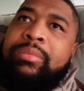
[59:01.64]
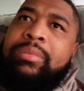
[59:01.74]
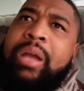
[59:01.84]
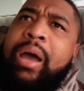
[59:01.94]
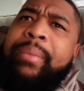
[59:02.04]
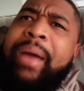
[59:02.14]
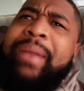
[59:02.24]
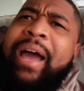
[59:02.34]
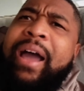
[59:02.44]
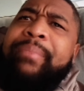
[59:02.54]
No, I'm
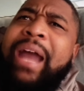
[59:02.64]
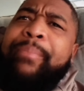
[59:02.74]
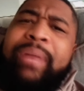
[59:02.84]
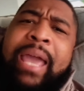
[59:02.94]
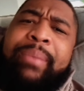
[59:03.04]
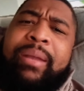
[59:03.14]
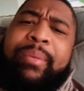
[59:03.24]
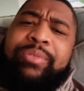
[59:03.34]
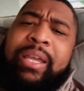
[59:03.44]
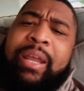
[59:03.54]
not blaming
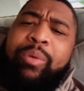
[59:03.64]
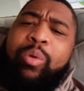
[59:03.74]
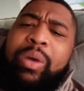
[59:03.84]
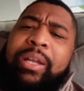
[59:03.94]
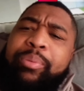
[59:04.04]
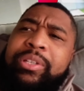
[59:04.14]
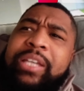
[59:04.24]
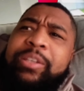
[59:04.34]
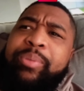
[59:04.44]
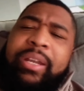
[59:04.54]
them. I'm saying they were a willing
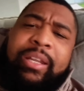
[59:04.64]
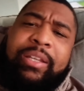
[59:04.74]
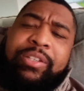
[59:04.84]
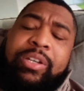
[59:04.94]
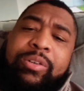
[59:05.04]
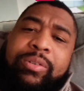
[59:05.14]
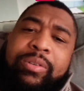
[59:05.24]
participant in this too.